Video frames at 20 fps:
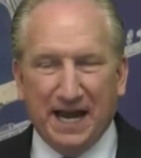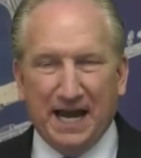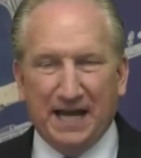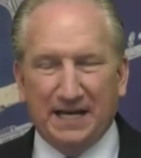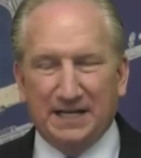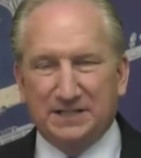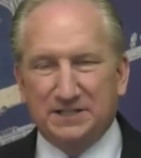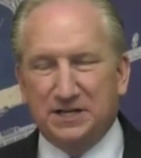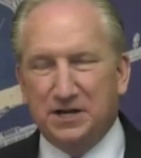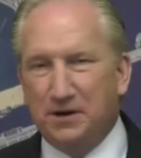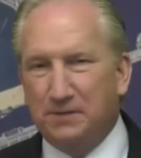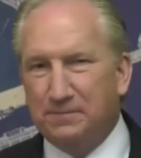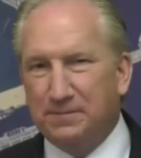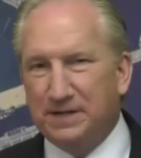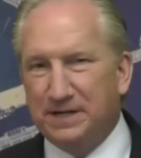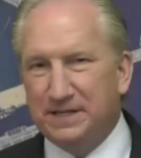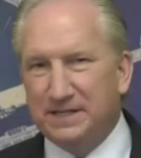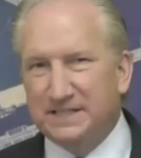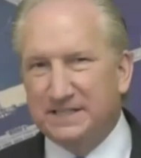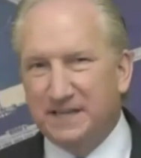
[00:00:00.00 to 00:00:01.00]
And it's
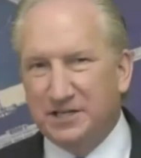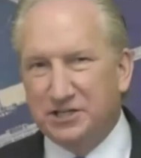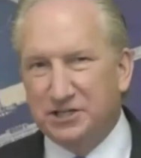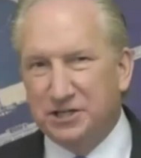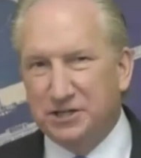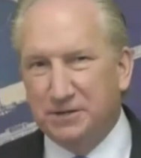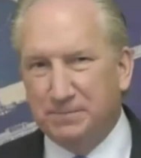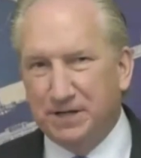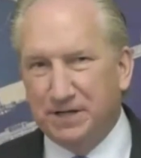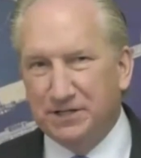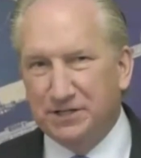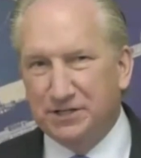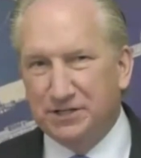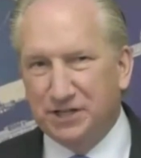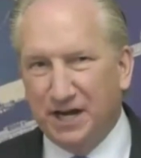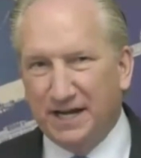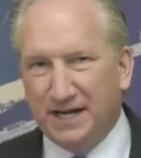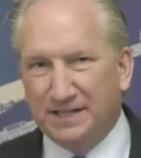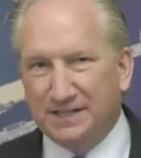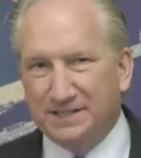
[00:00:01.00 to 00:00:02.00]
companies like shipping
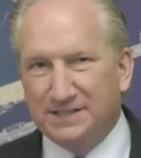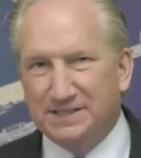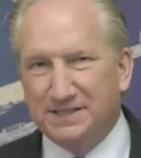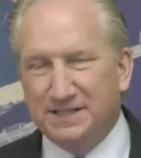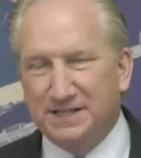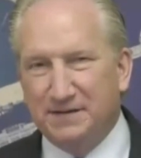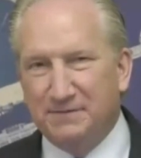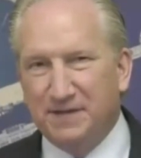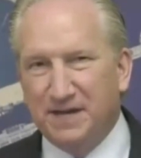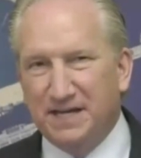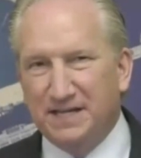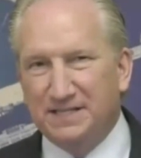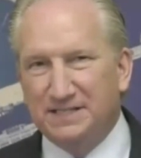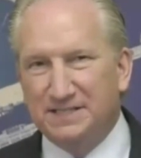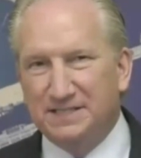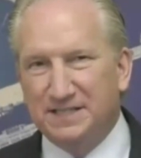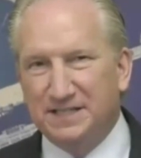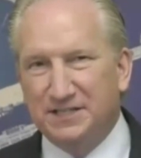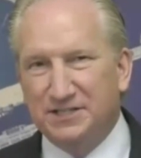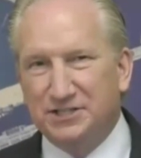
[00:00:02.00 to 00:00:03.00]
giants, CMA
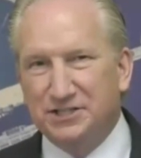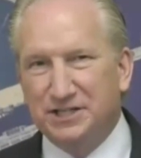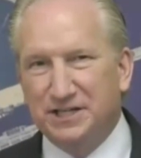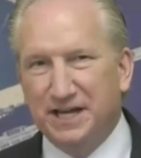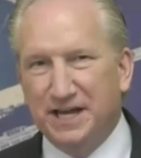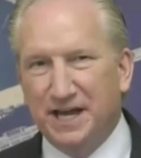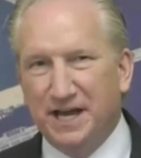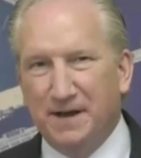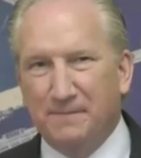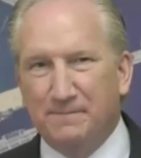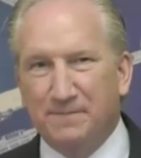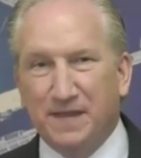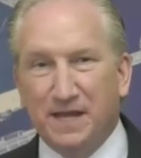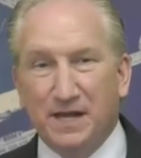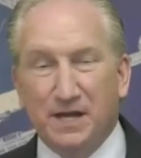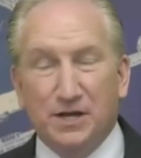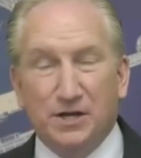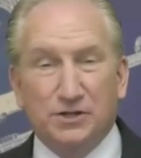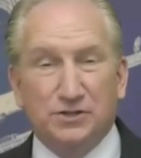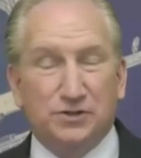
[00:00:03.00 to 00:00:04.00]
CGM,
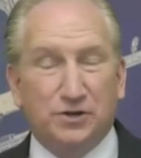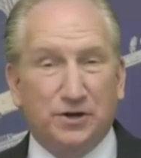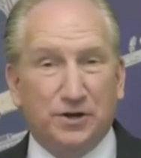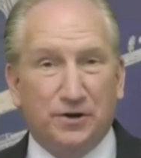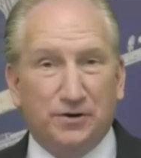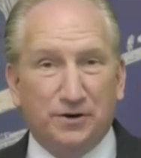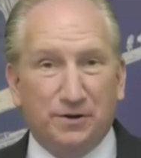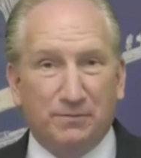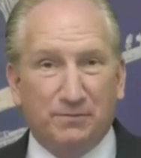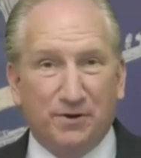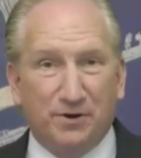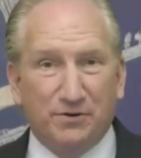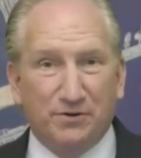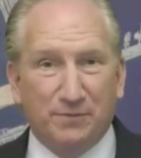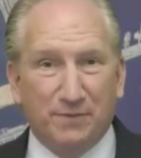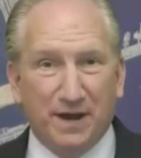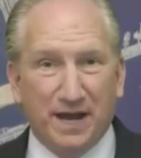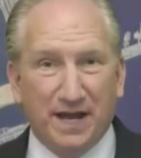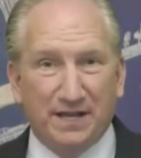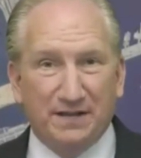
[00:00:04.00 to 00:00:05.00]
Toyota
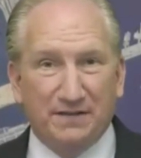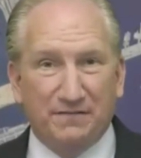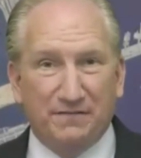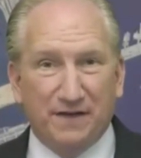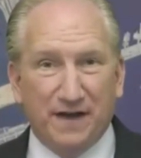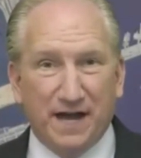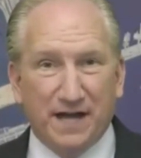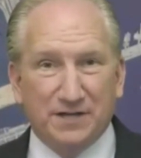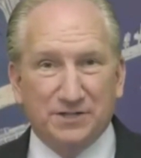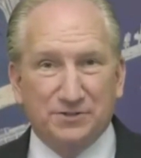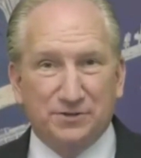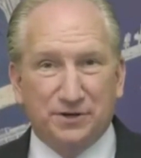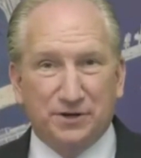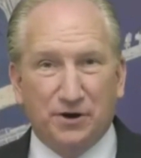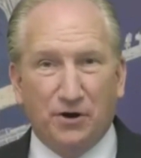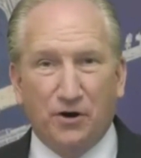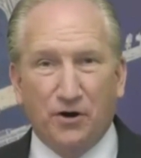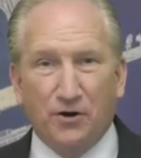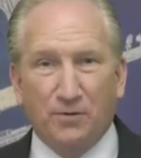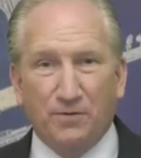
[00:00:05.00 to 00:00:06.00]
Motor
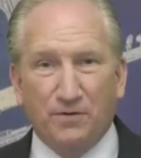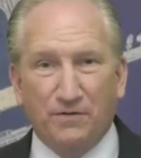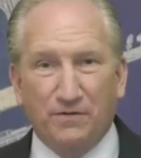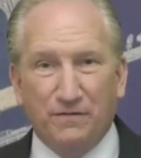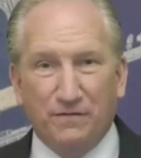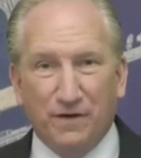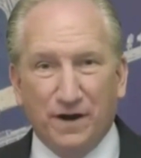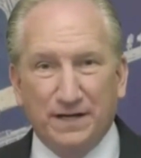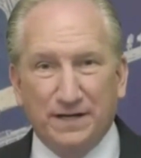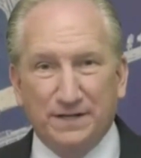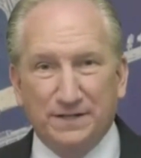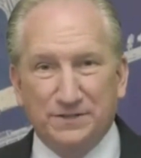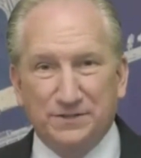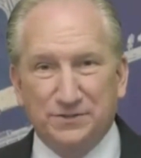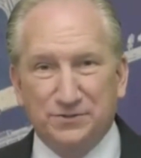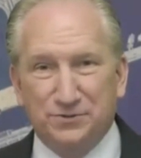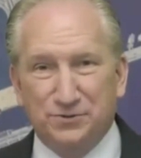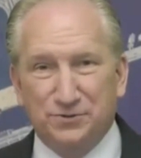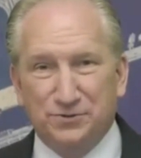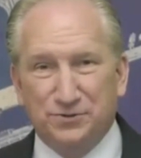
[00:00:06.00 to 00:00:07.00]
Manufacturing, Harbor Freight and
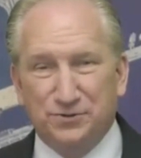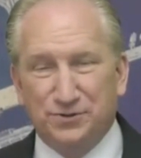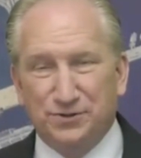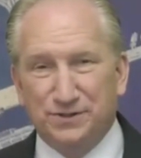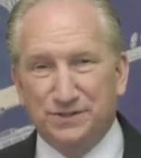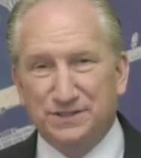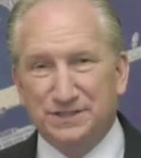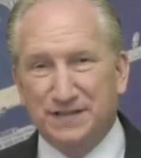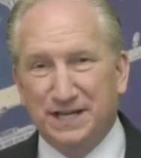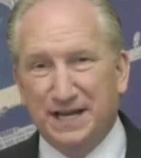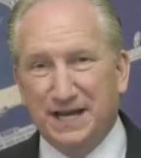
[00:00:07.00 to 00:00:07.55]
Tools,